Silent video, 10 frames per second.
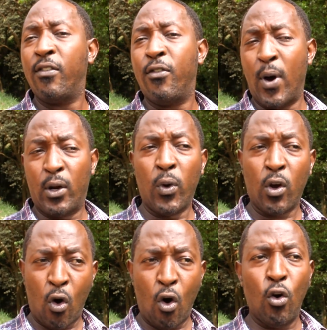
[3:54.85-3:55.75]
what we
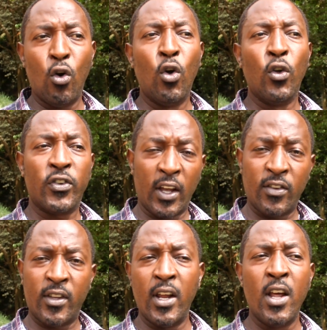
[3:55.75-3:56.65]
call
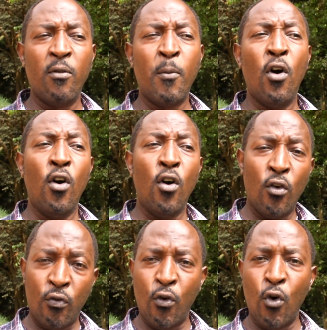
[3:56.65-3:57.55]
sustainable
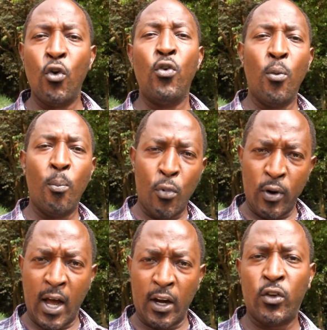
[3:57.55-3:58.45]
food
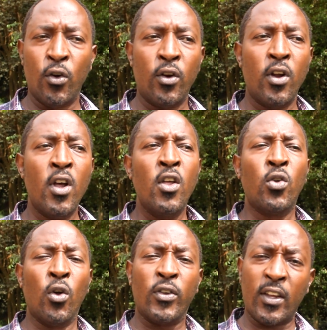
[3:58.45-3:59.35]
production.
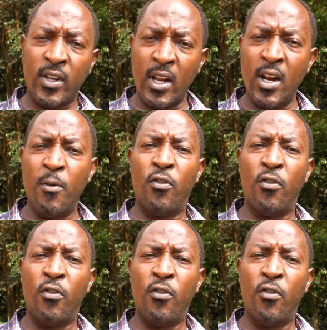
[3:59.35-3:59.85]
So sustainable